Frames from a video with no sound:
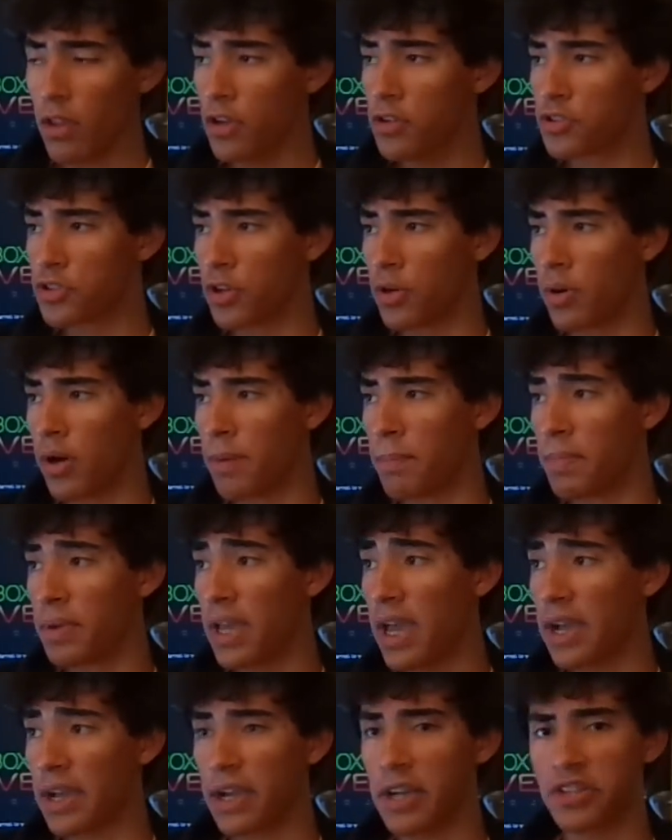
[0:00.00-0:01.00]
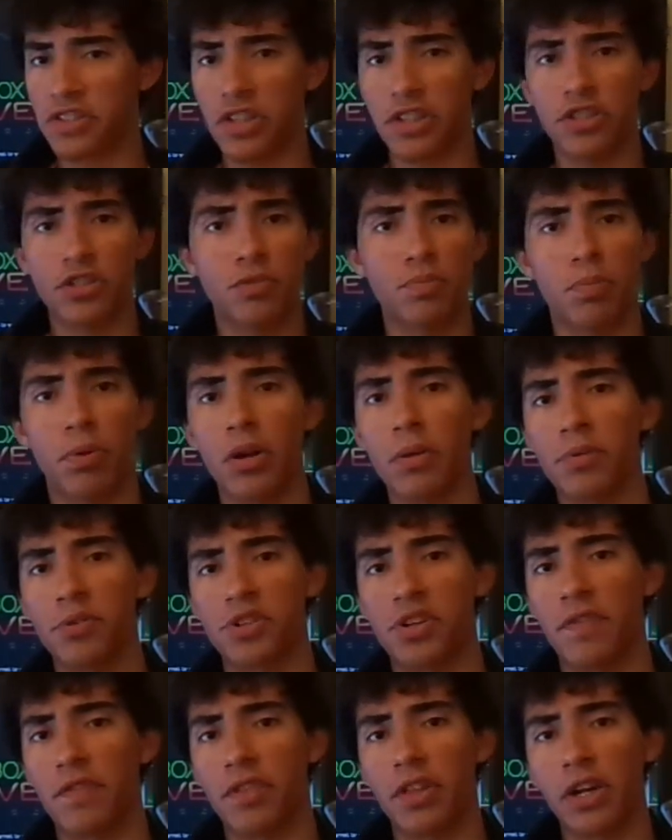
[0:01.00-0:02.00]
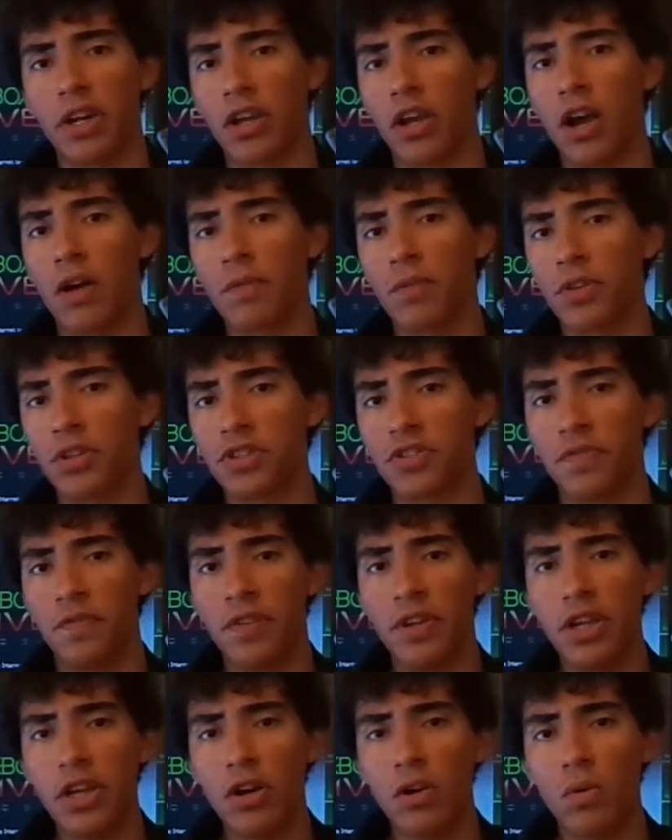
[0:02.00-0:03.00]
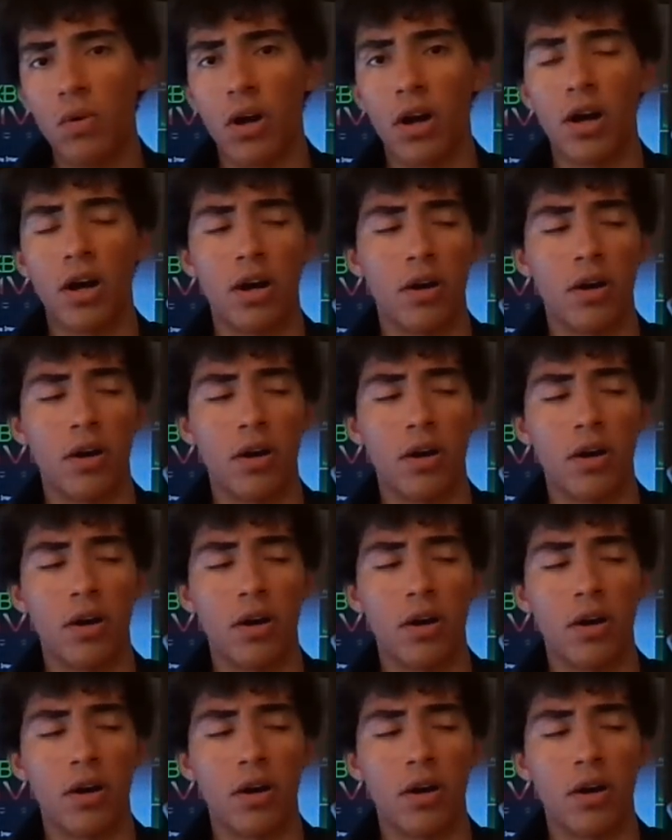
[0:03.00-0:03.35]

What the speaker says: So, but yeah, guys, that's pretty much everything to cover in this video.